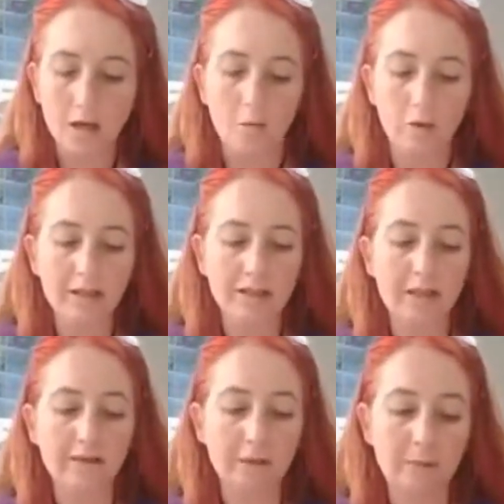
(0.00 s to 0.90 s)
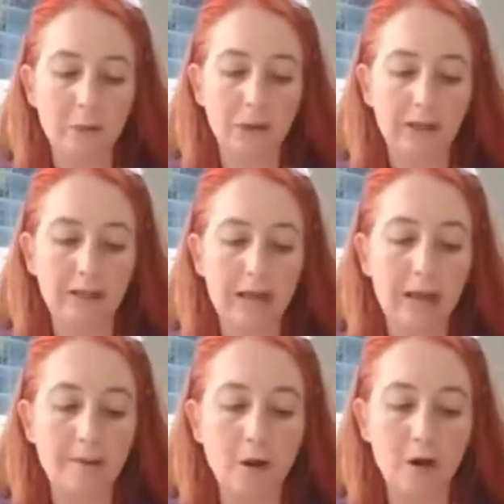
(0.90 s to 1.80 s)
What is the difference between
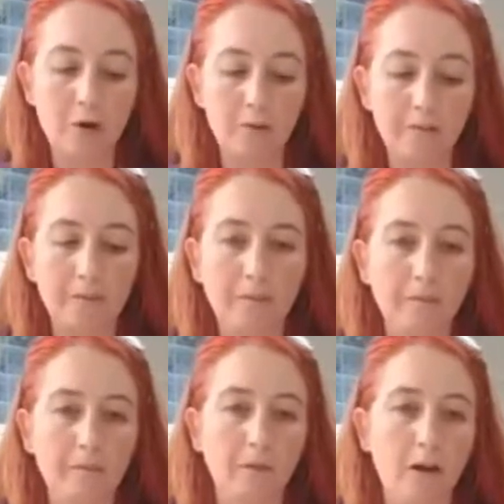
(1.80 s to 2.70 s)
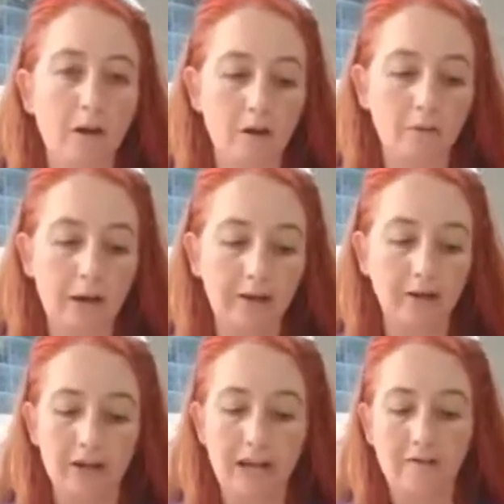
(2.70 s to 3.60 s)
camo on a
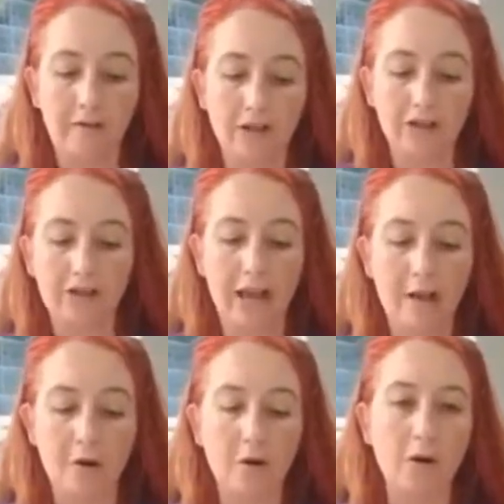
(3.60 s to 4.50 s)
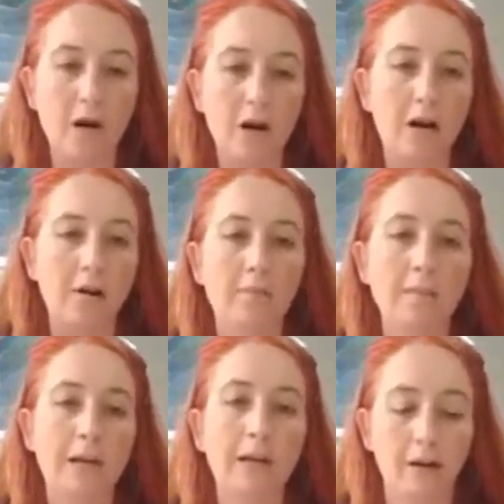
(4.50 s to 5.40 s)
regular day versus camo um,
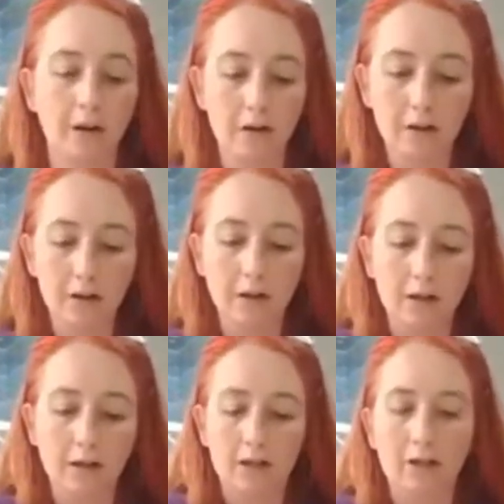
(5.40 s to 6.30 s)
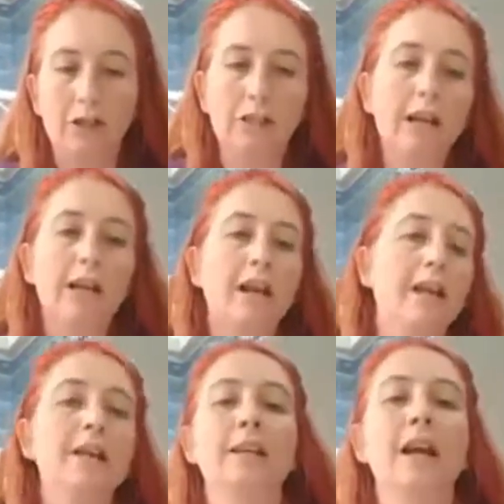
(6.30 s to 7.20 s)
here? She said
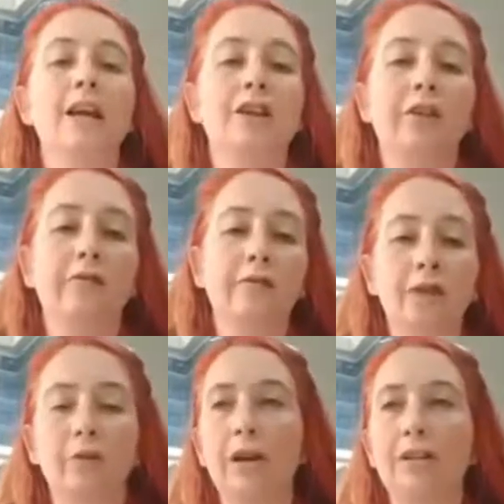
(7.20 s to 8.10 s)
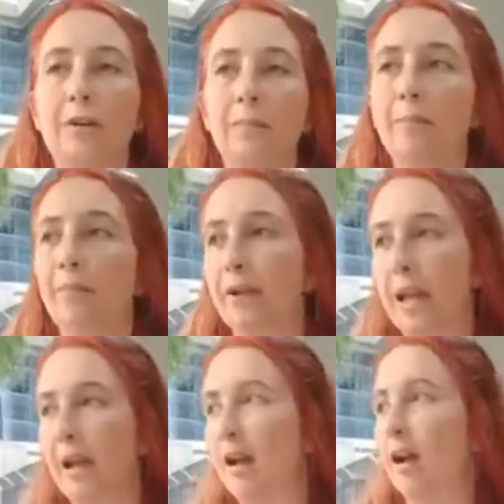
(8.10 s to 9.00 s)
any day she, she runs into people
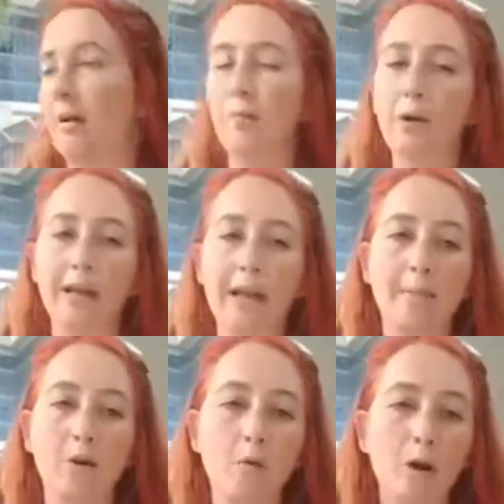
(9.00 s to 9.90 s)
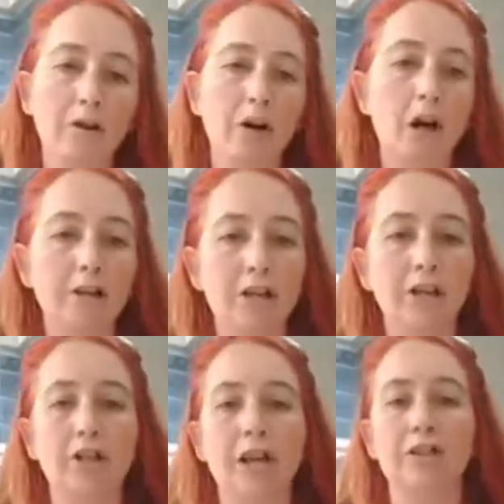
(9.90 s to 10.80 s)
cam, um, in camo while they're
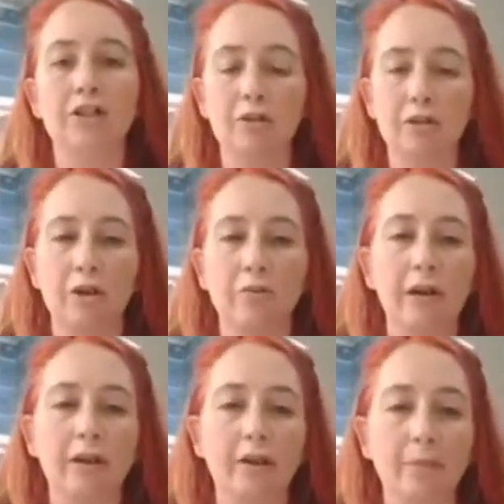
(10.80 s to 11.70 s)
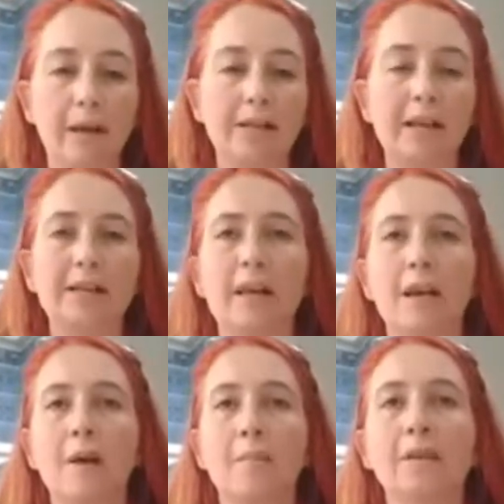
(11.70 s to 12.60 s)
hunting. She has to do this on a regular basis.
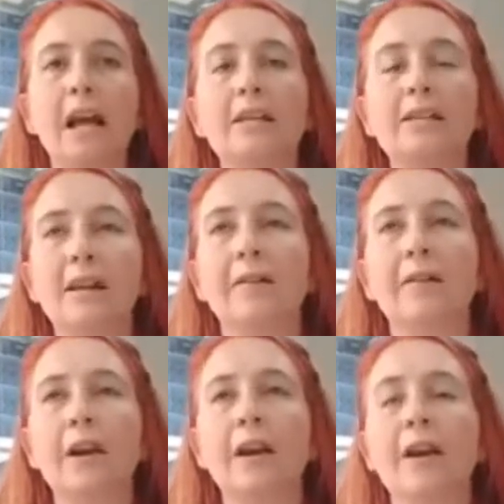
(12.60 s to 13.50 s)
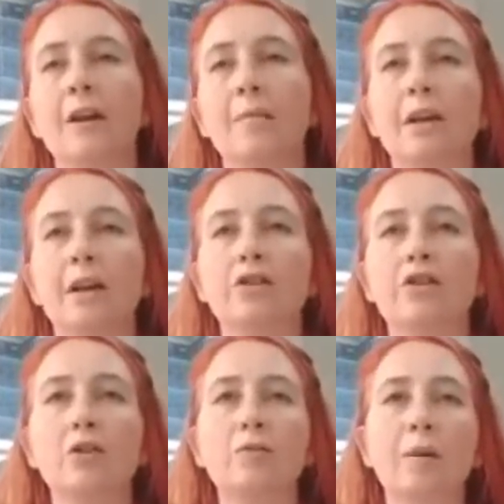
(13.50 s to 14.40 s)
But that's different because
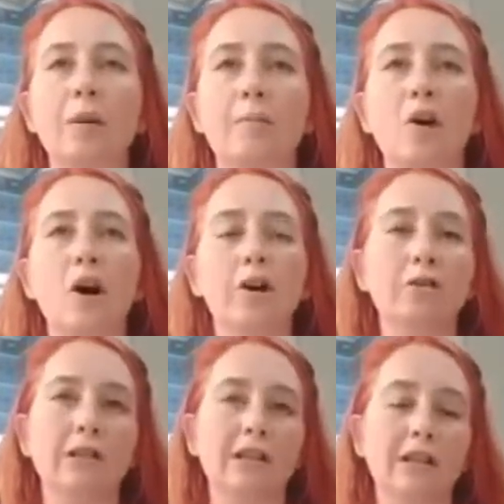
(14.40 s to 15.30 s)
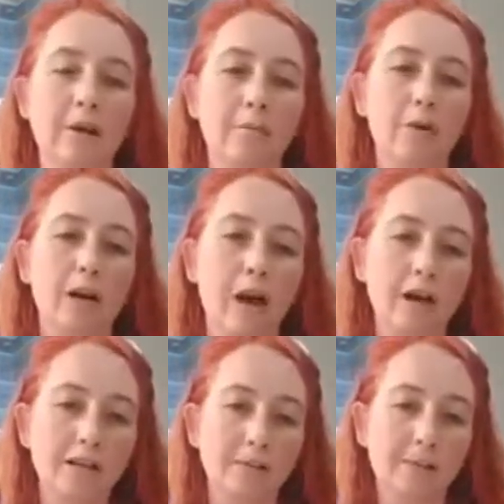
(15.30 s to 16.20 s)
those people are using the camo in a
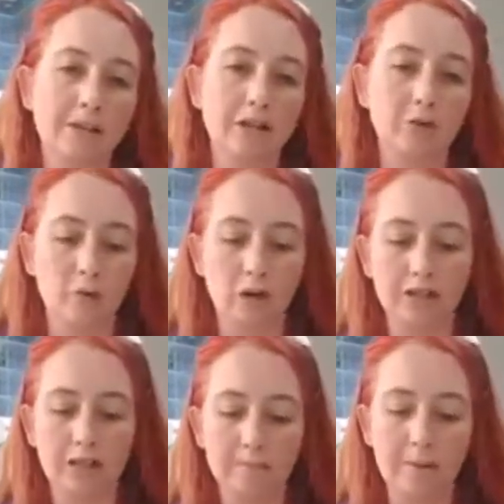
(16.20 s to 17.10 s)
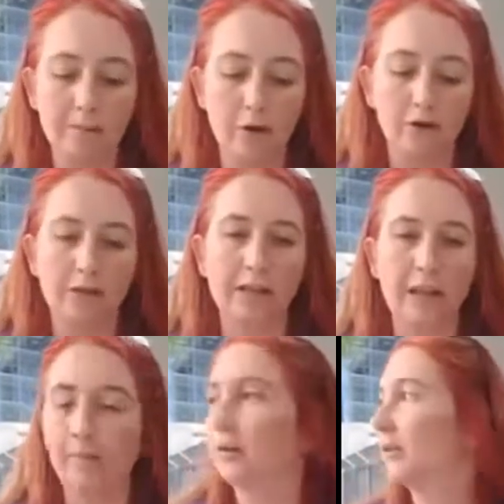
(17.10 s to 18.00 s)
hunting position, whereas these people are using
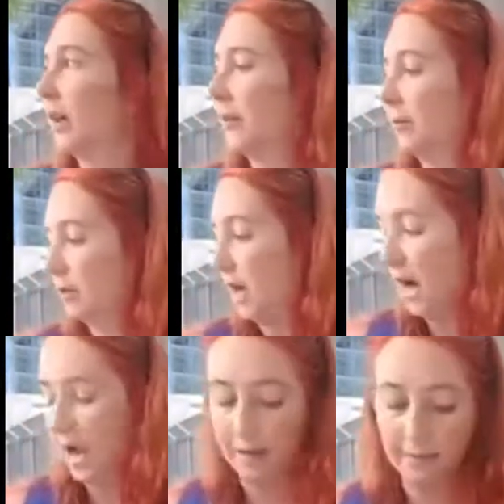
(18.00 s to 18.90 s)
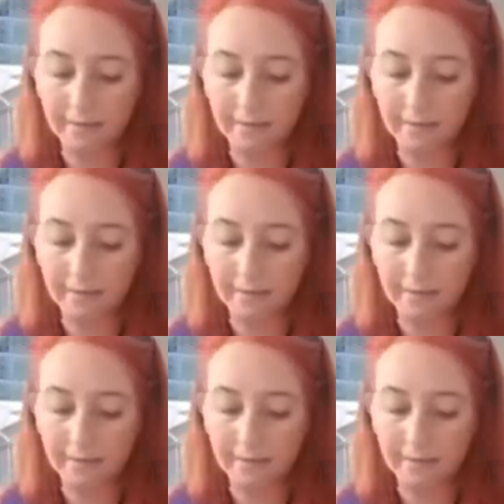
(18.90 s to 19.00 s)
camo, camo to hide.